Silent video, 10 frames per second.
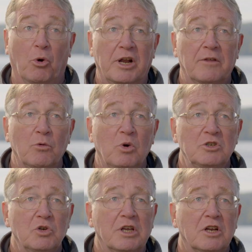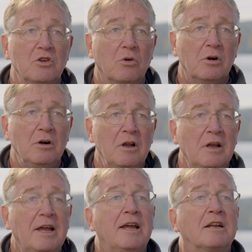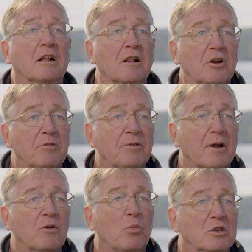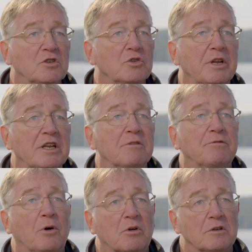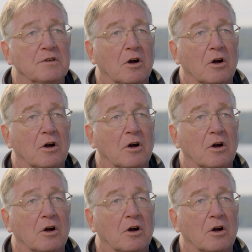point out the ones you can ignore, and clarify the ones you need to focus